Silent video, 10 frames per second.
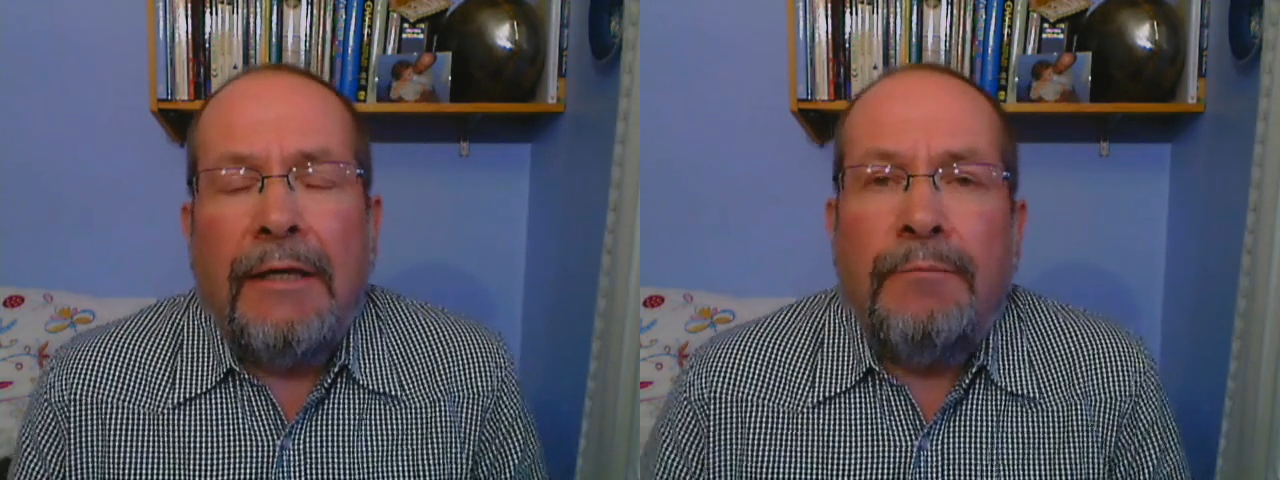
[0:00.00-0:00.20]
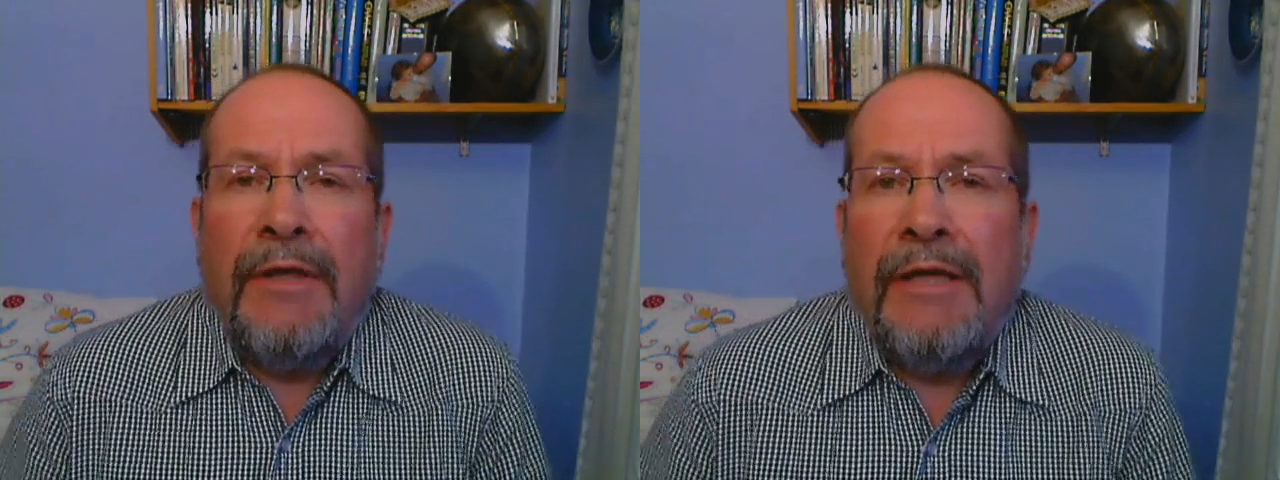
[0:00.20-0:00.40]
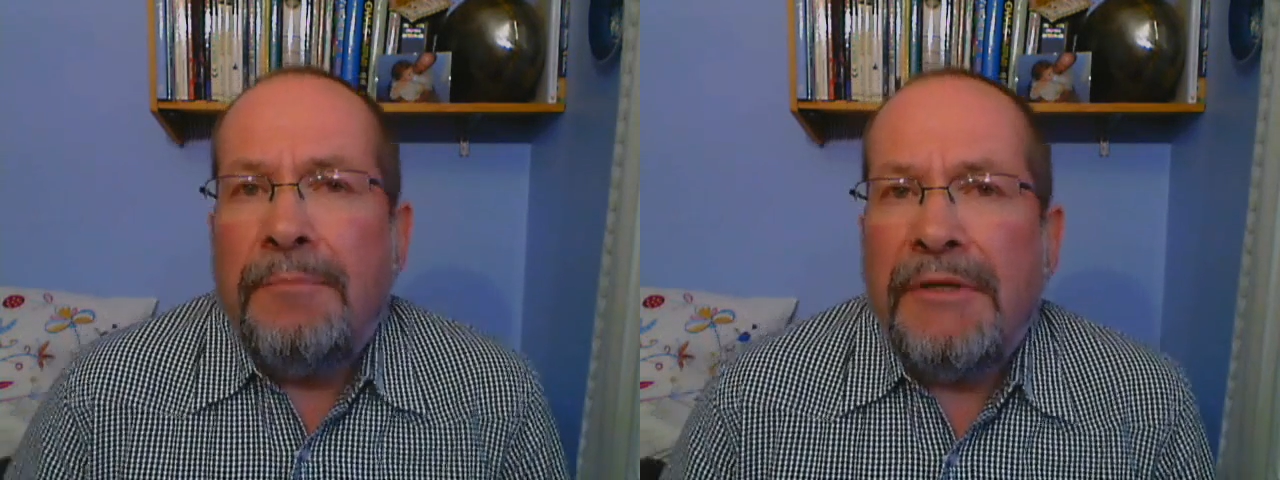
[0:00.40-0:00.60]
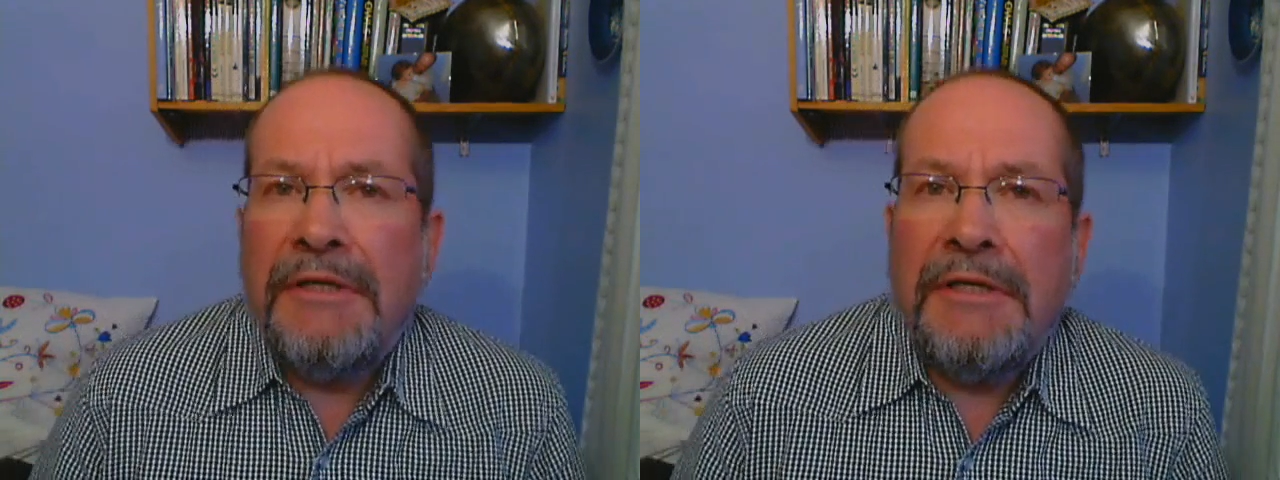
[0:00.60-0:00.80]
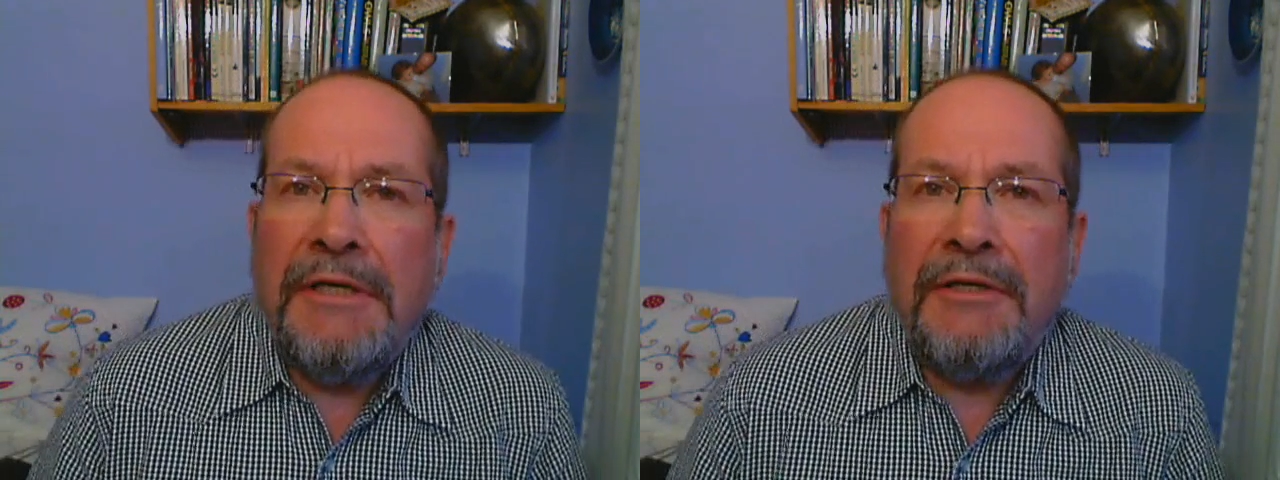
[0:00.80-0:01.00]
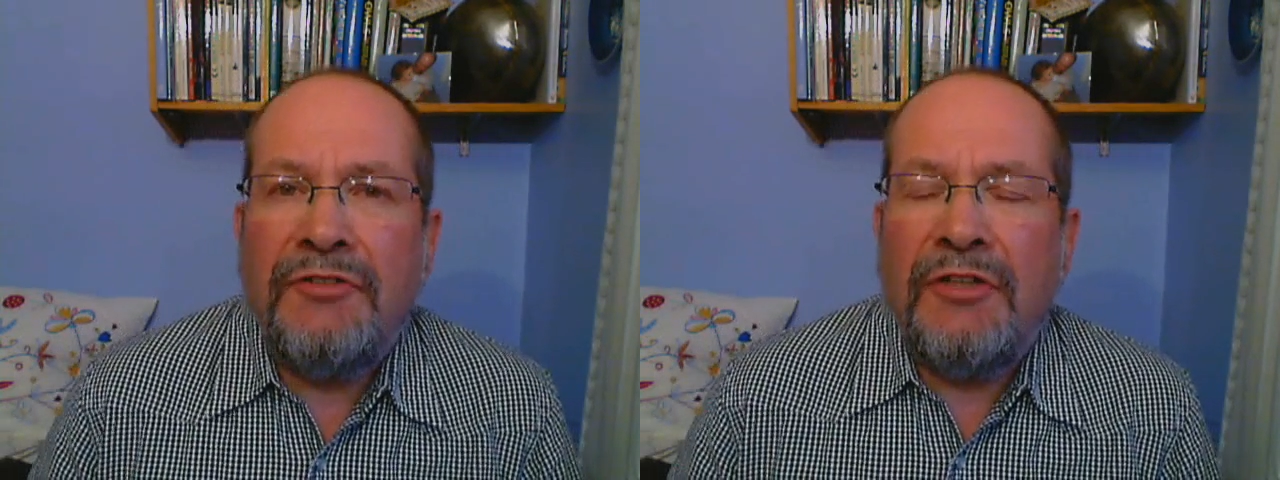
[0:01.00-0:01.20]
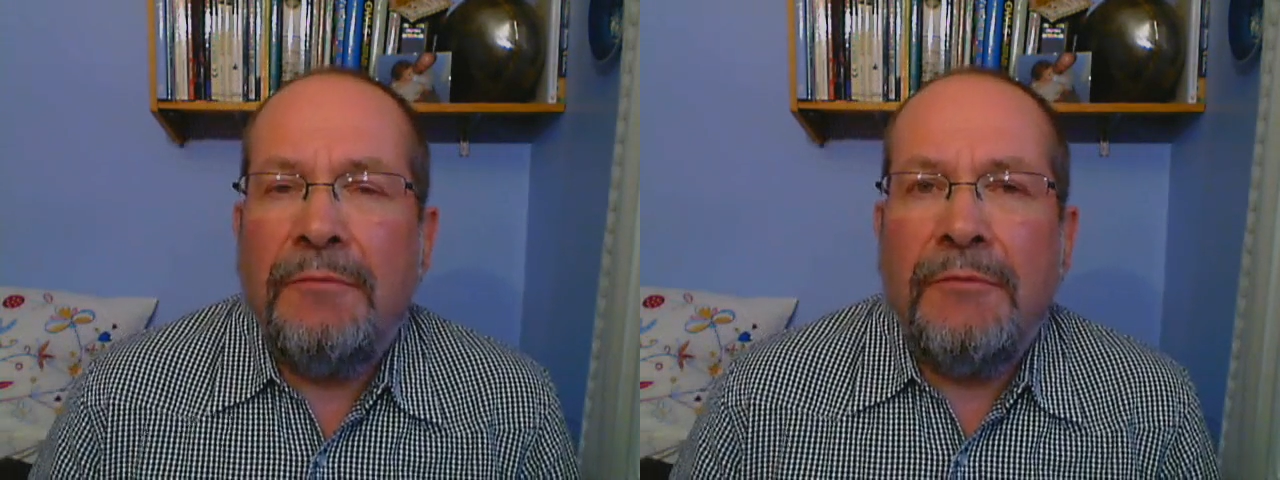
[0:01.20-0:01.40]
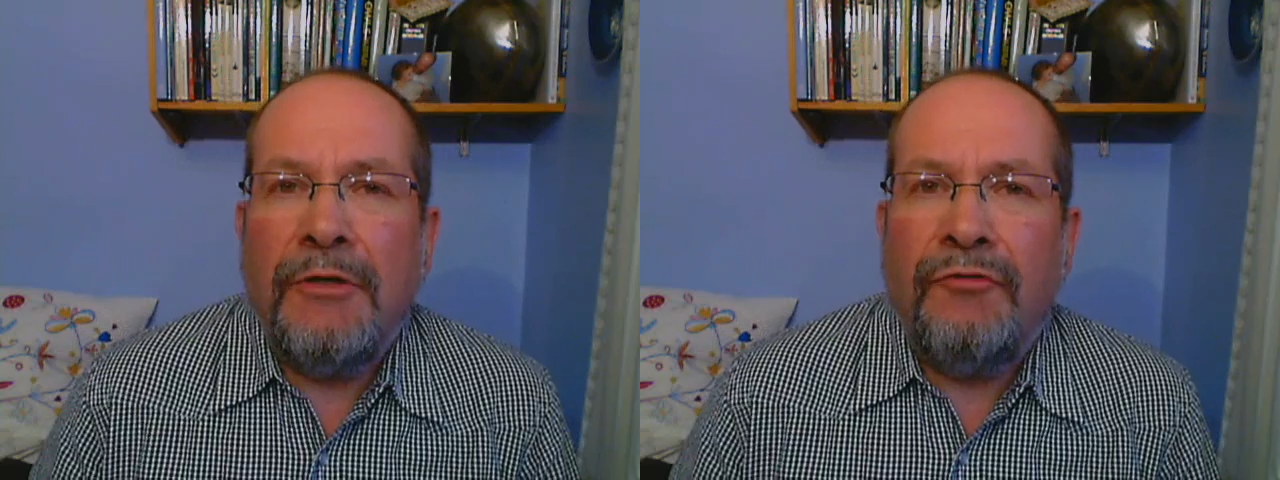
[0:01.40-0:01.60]
It may
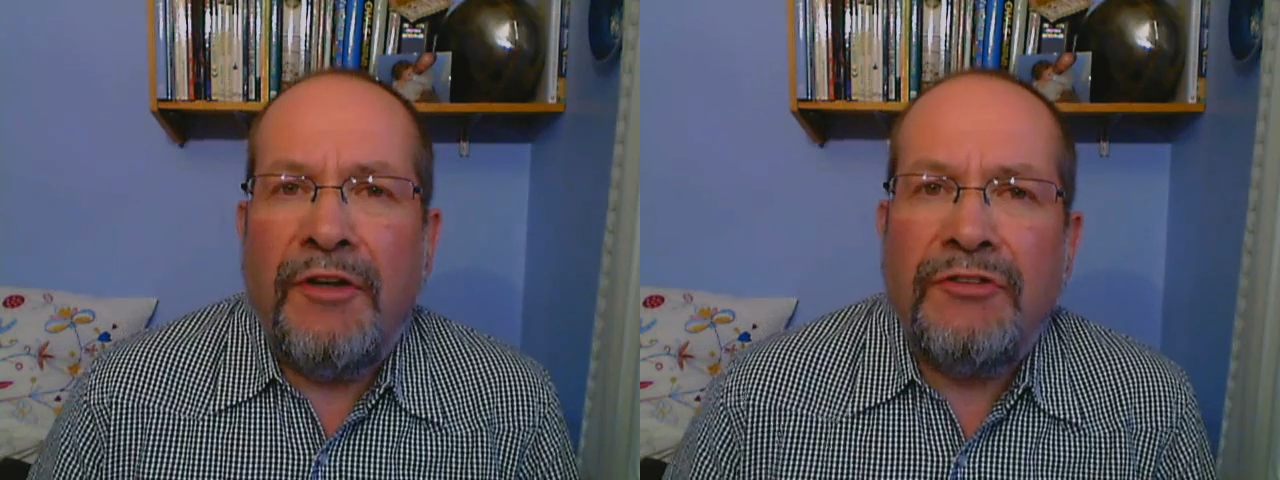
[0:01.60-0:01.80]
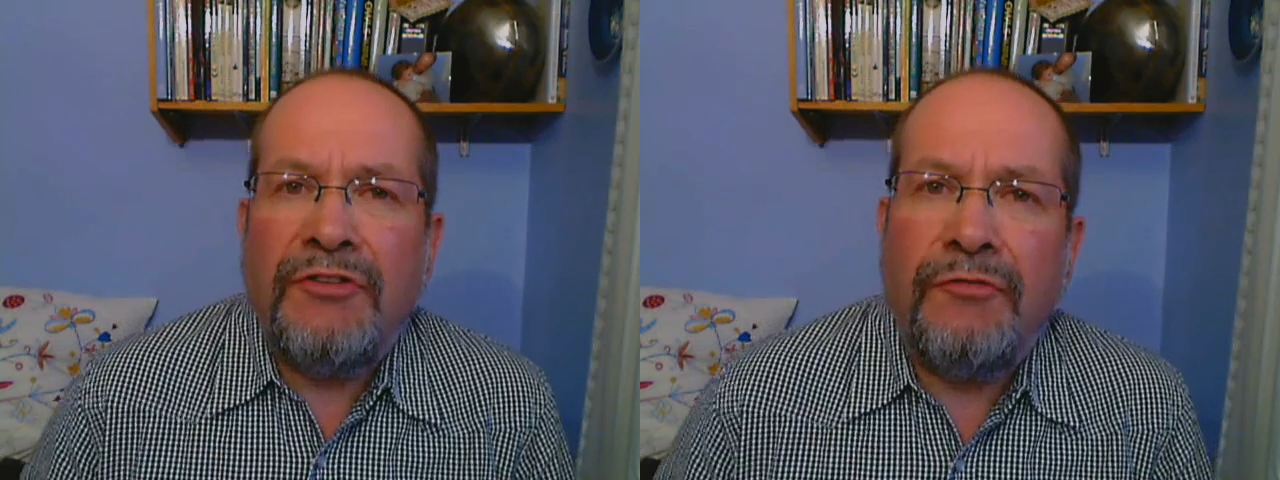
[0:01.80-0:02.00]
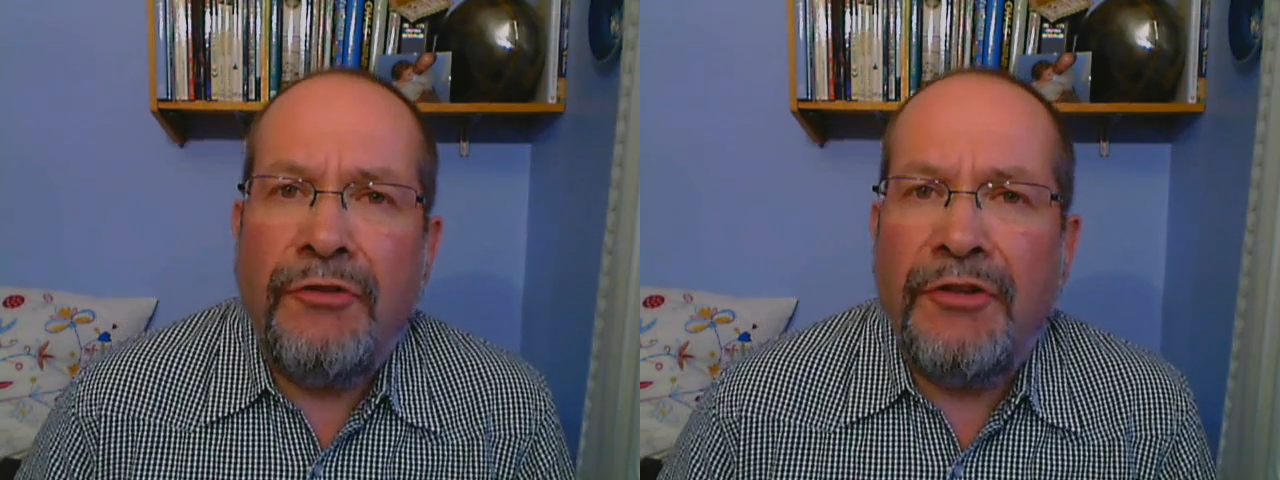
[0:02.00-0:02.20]
seem a fanciful